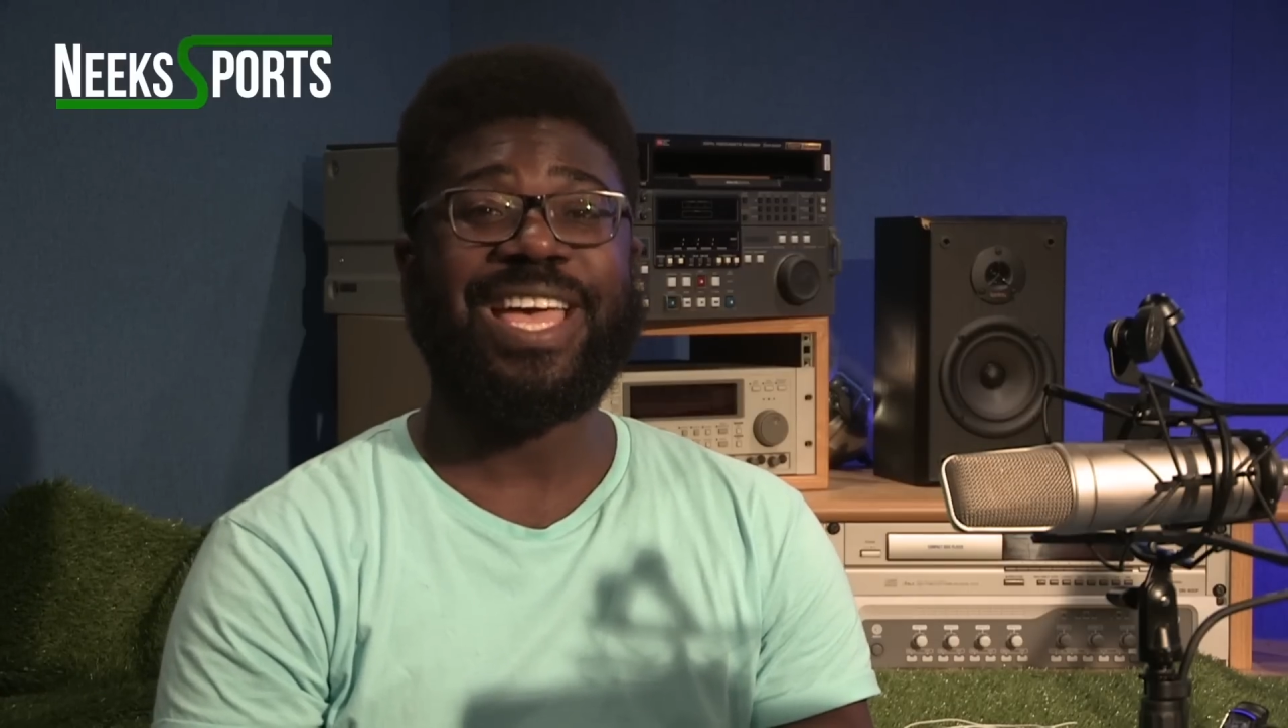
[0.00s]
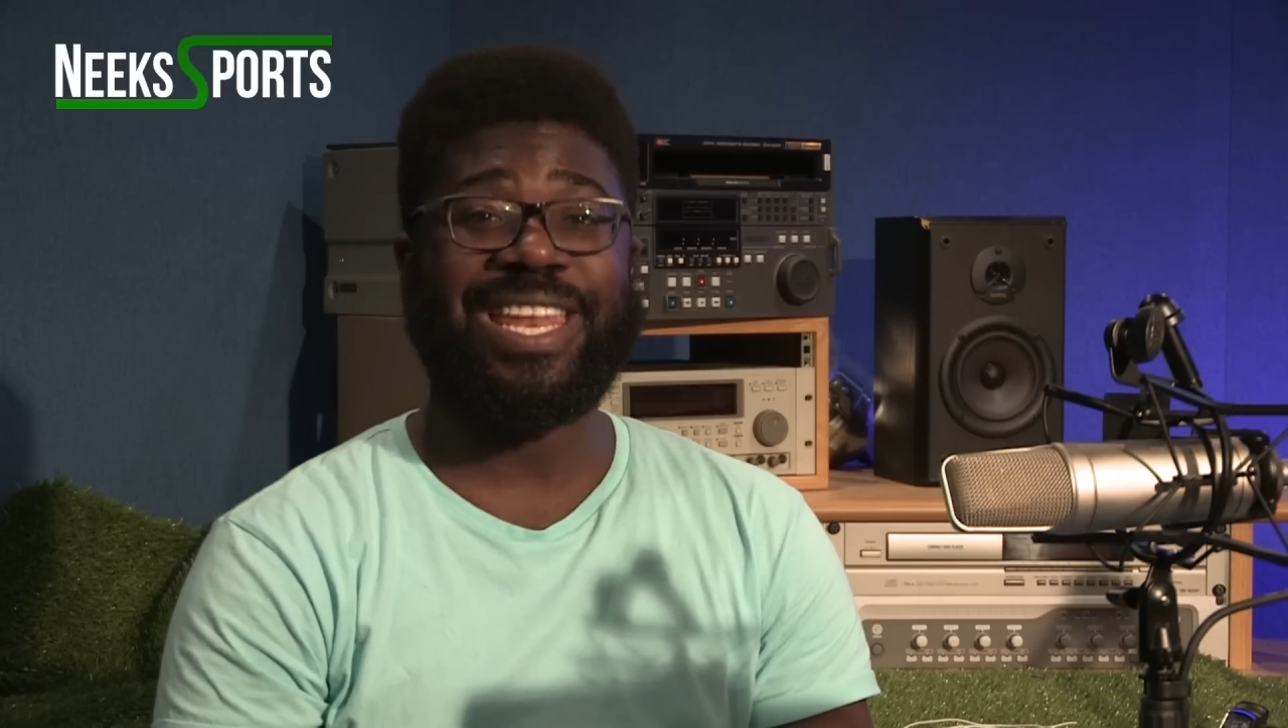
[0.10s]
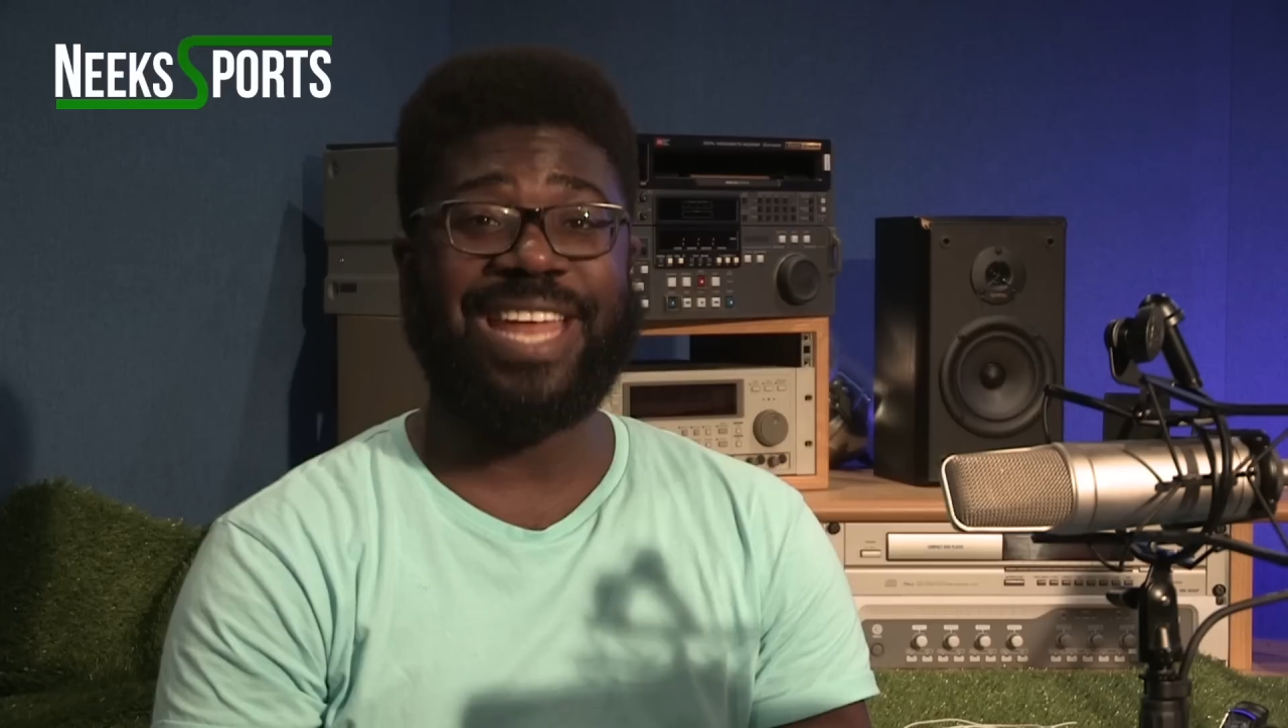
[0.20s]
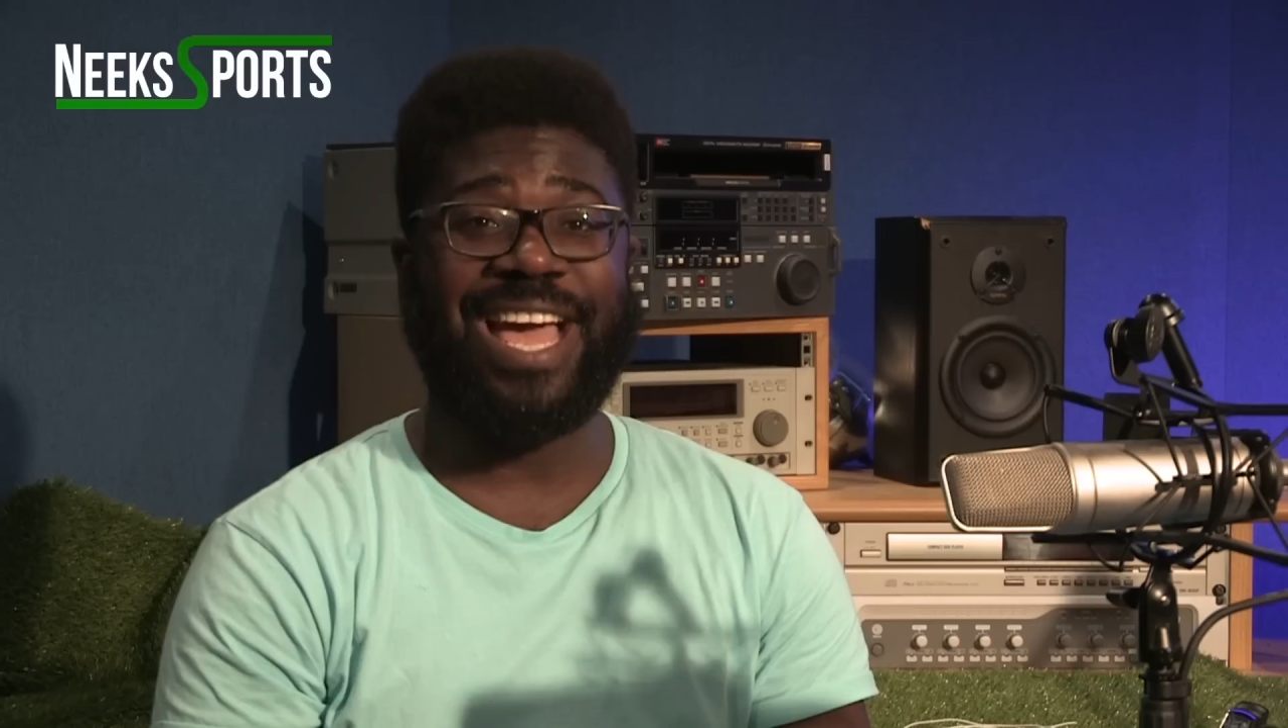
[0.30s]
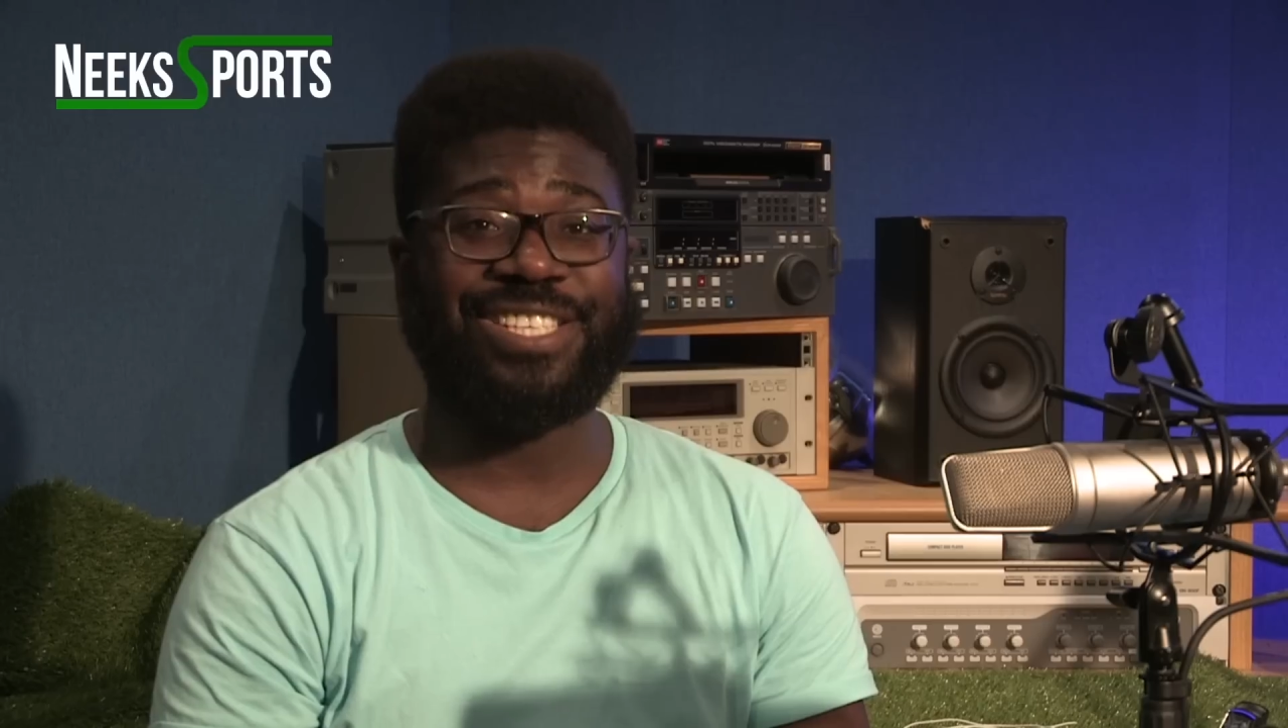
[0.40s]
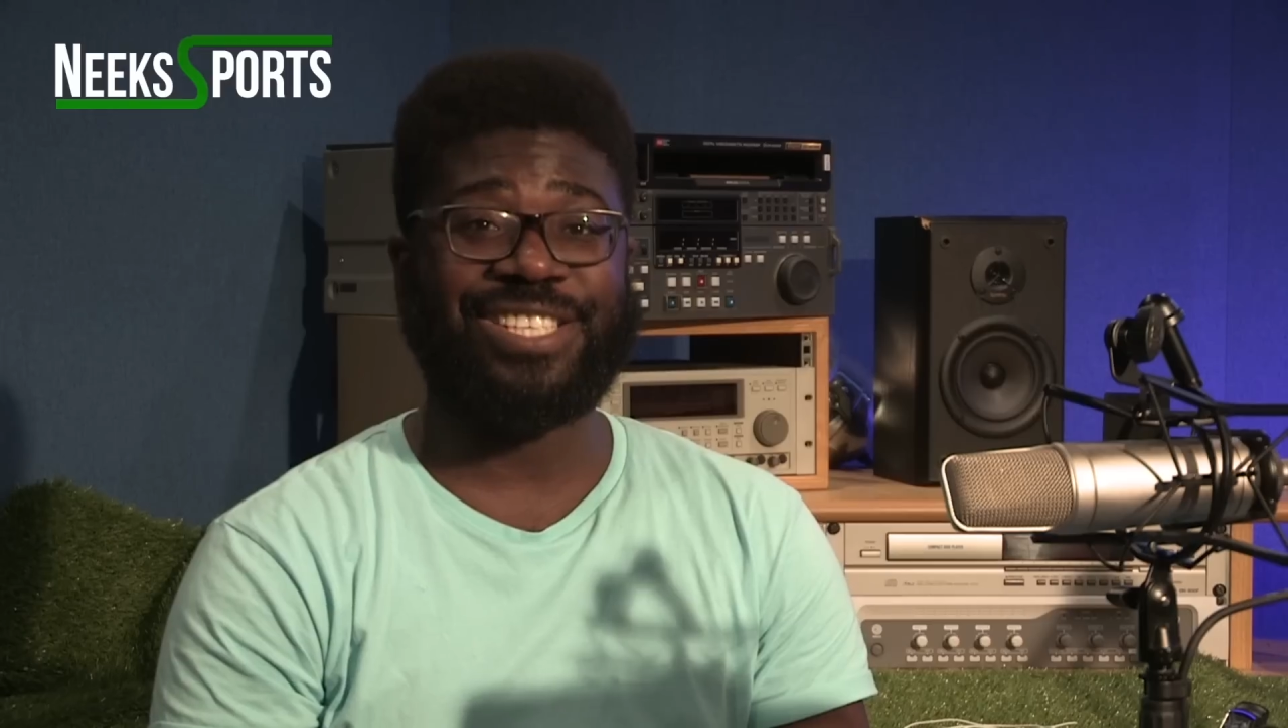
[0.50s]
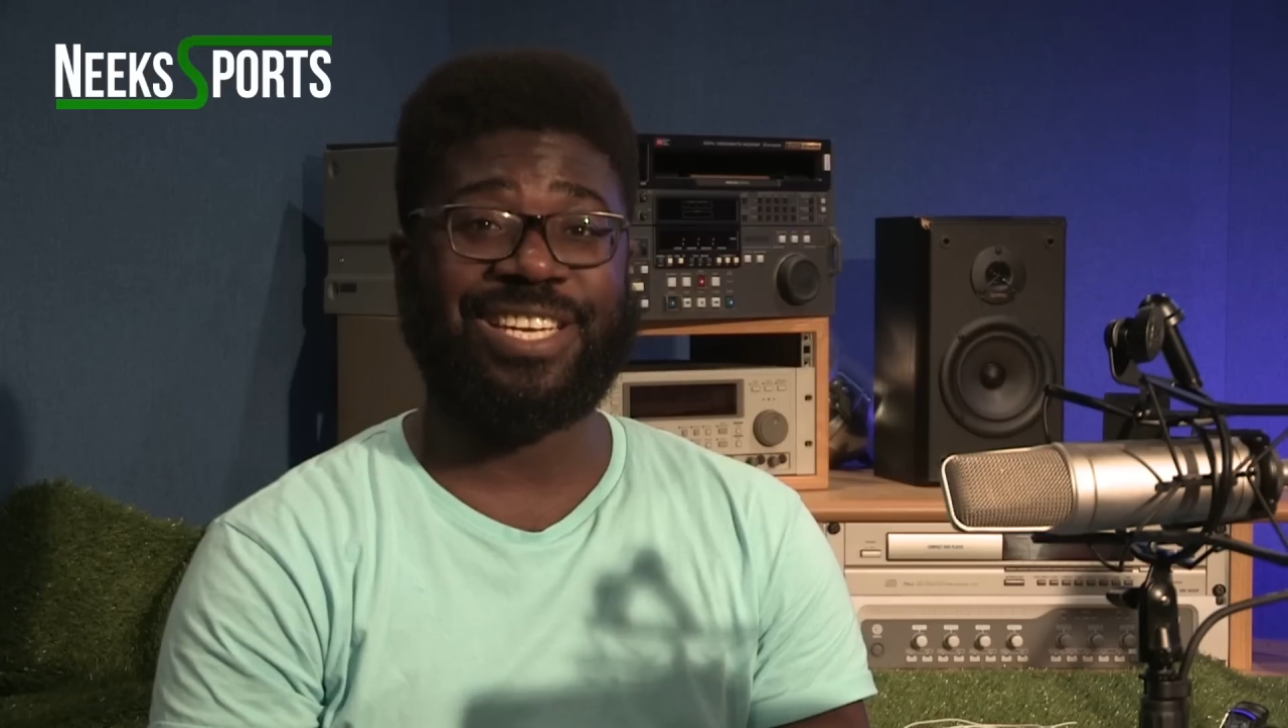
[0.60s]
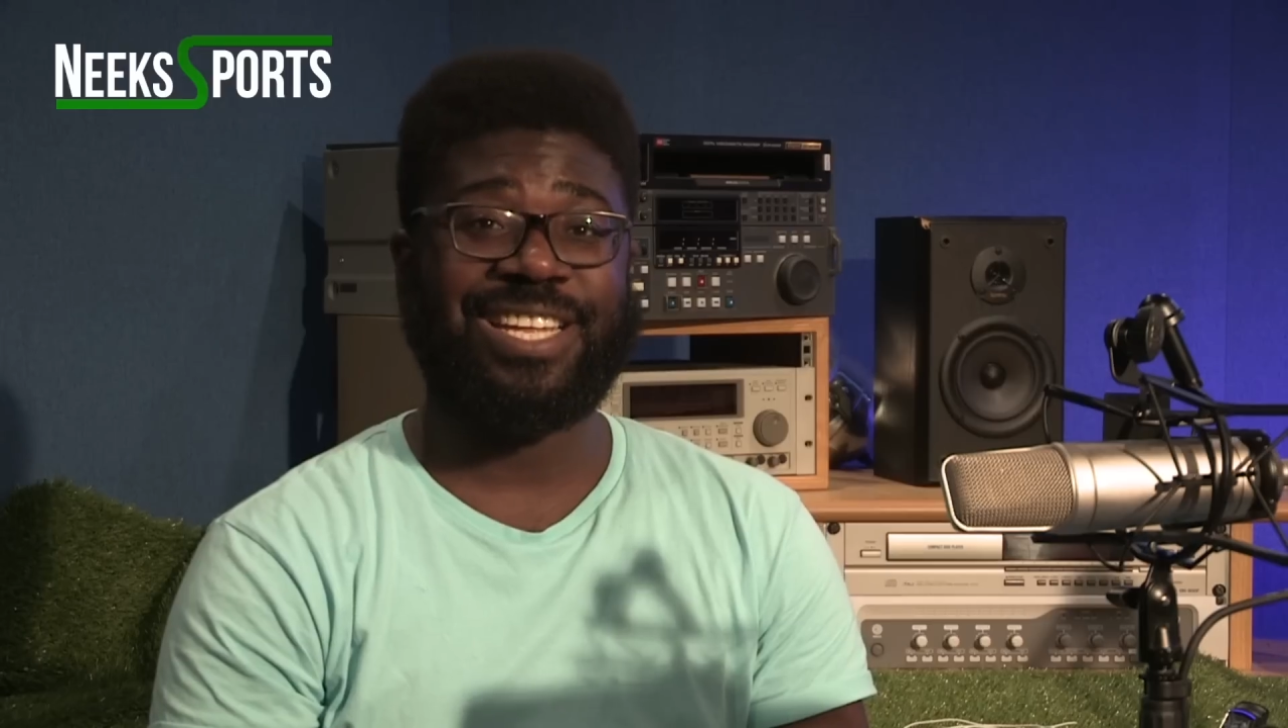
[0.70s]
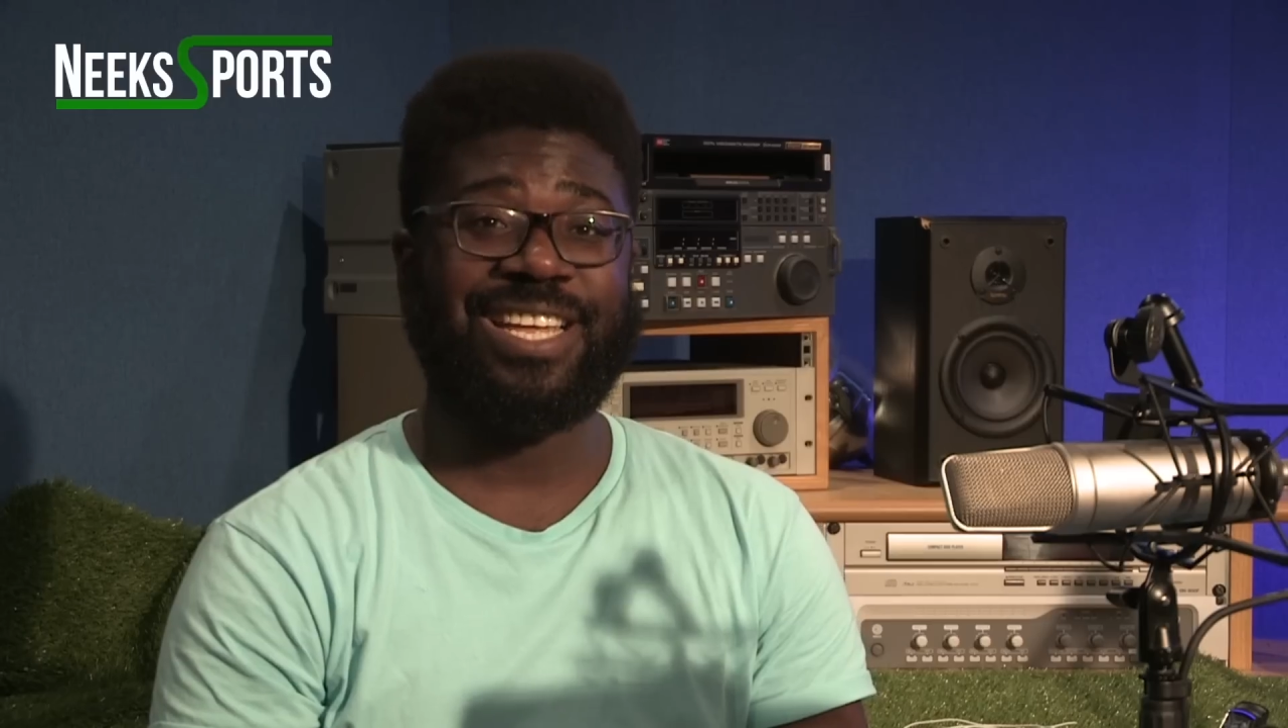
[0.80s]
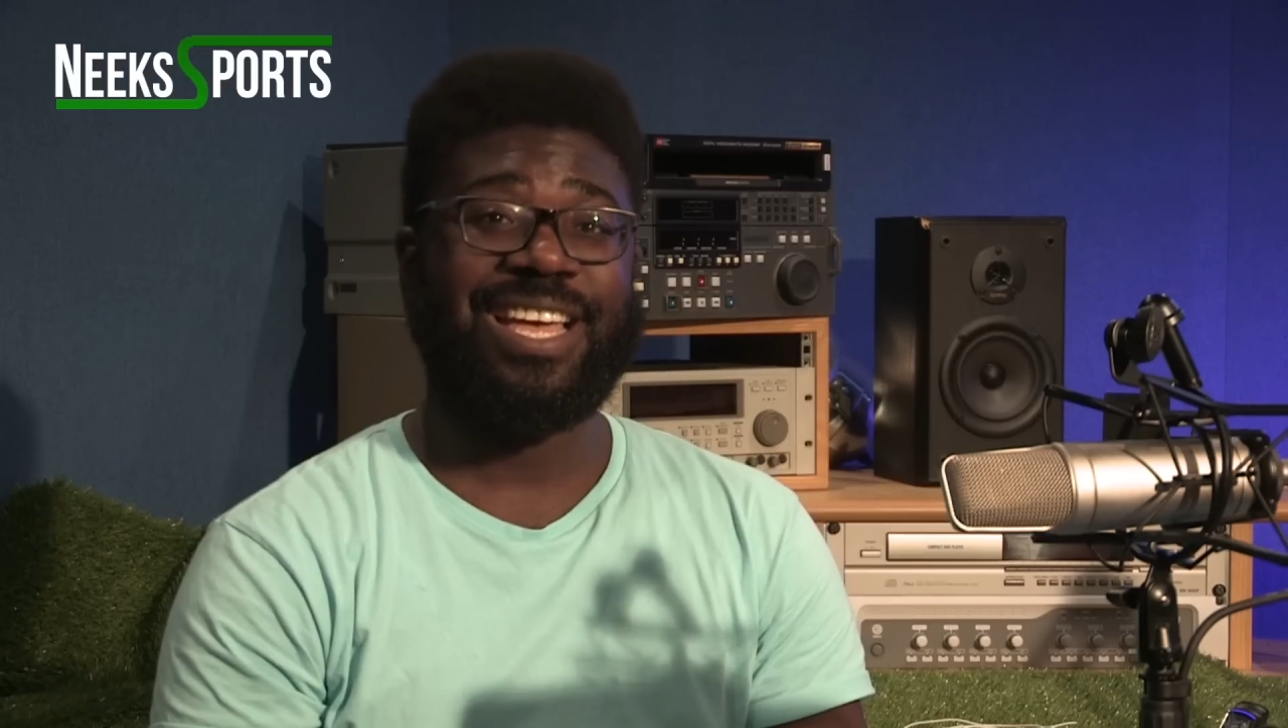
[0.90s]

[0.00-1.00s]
in action.